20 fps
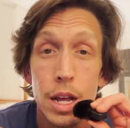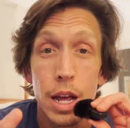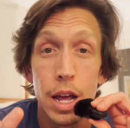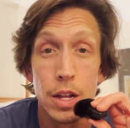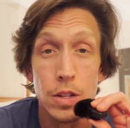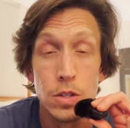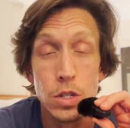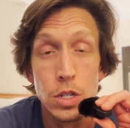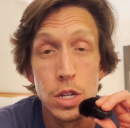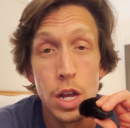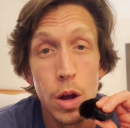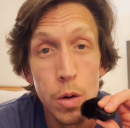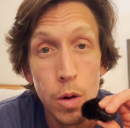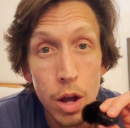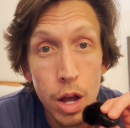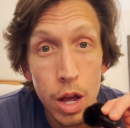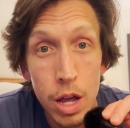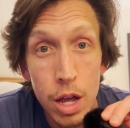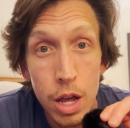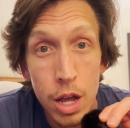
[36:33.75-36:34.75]
And so
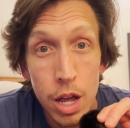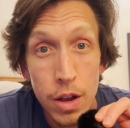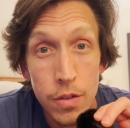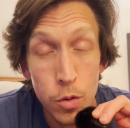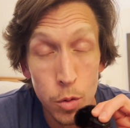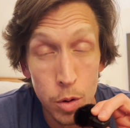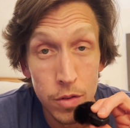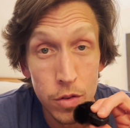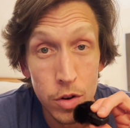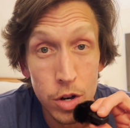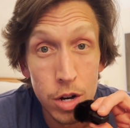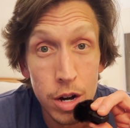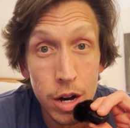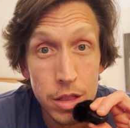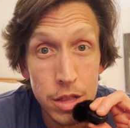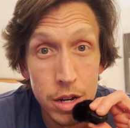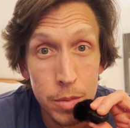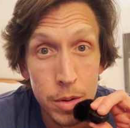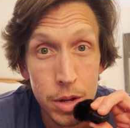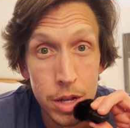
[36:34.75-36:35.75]
for whatever you're
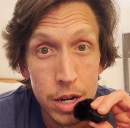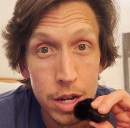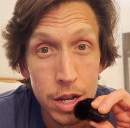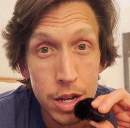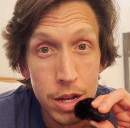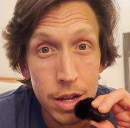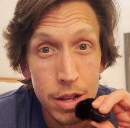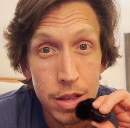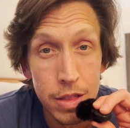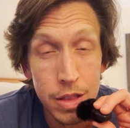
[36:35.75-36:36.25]
out there building,